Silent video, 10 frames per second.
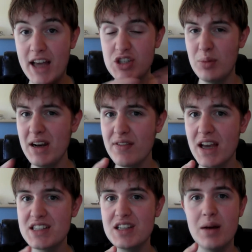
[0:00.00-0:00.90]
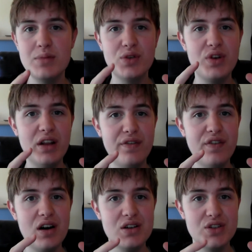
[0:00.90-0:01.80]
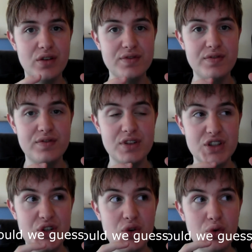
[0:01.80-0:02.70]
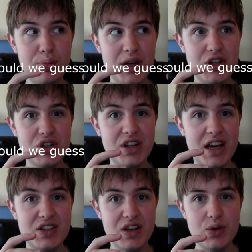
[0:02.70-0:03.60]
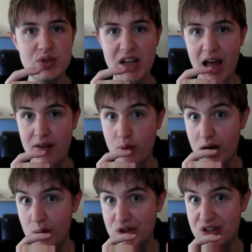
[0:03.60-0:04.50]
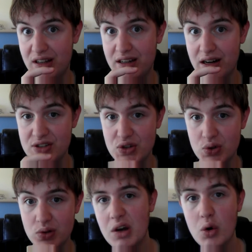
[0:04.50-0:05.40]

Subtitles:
As you might have guessed, I'm not really fond of the school picture days I used to have when I was still at high school.